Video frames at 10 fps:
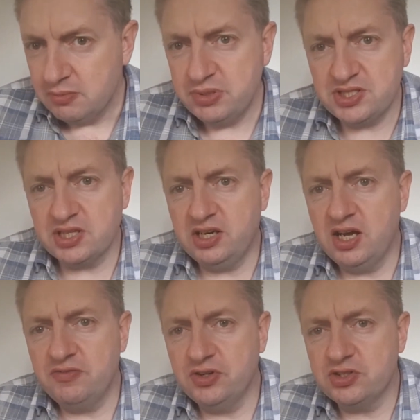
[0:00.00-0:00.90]

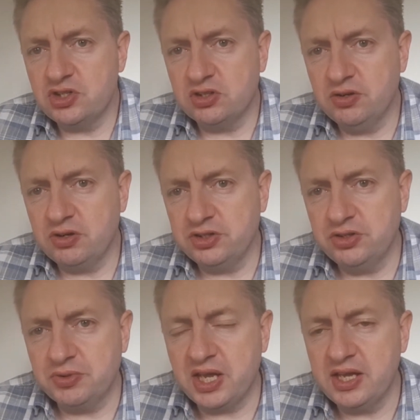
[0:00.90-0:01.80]

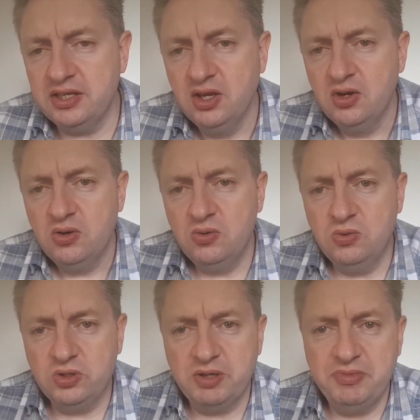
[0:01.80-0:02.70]
petertheclairvoyant.co.uk
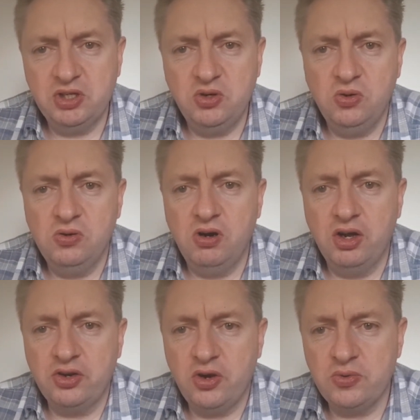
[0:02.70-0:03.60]
or give me a call
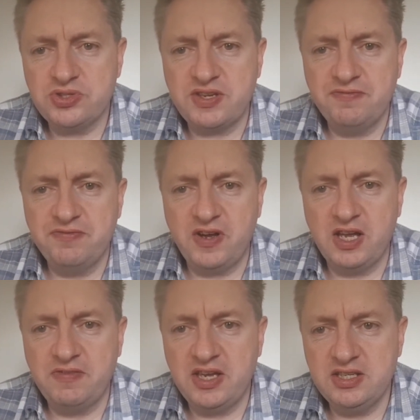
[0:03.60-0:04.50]
on
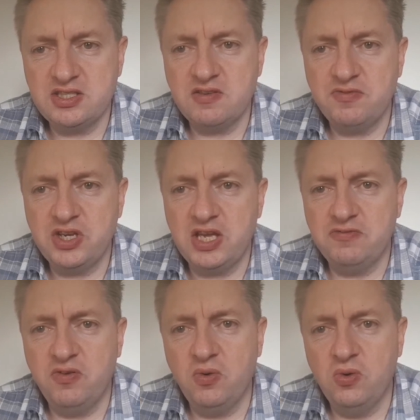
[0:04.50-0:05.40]
0758
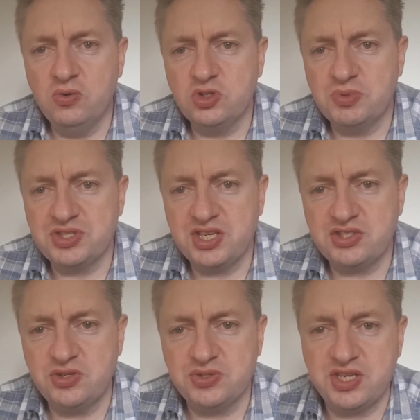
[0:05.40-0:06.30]
384
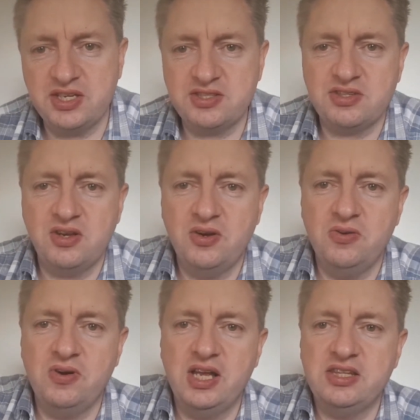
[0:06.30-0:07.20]
6626.
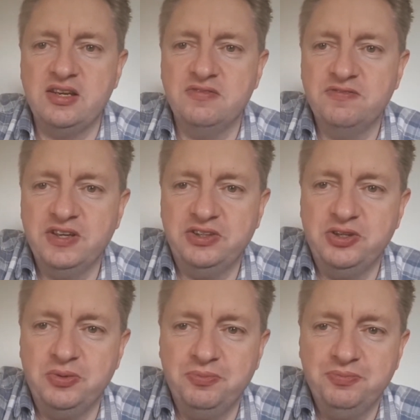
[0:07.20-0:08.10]
All right then, thank you.